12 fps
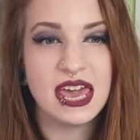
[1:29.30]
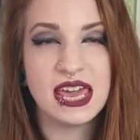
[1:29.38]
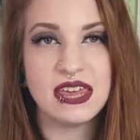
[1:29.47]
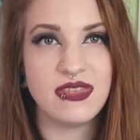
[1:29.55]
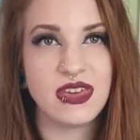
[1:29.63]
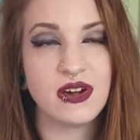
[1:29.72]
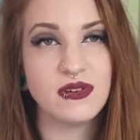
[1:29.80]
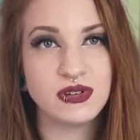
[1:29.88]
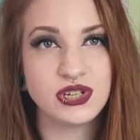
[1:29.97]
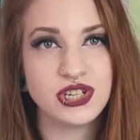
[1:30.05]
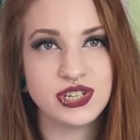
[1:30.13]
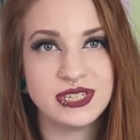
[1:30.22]
in the
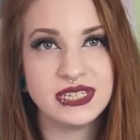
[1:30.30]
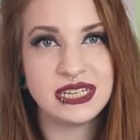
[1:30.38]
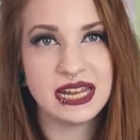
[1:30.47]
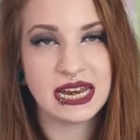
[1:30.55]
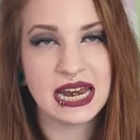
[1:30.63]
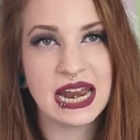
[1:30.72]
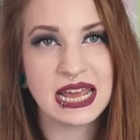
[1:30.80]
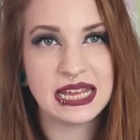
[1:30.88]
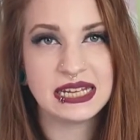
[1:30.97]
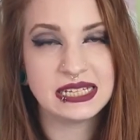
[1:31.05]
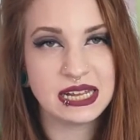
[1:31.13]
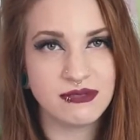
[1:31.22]
oceans, in
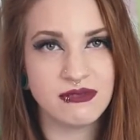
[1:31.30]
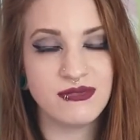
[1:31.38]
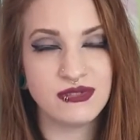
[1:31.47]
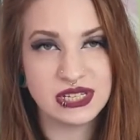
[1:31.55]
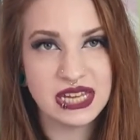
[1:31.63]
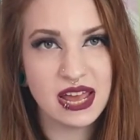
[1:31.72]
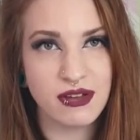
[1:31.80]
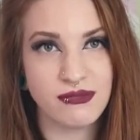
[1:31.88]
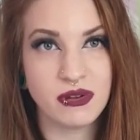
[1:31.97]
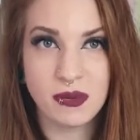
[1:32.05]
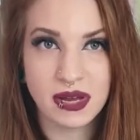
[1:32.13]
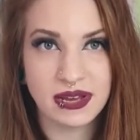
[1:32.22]
lakes, in rivers,
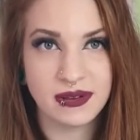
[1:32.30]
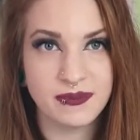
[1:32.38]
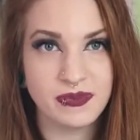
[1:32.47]
everywhere.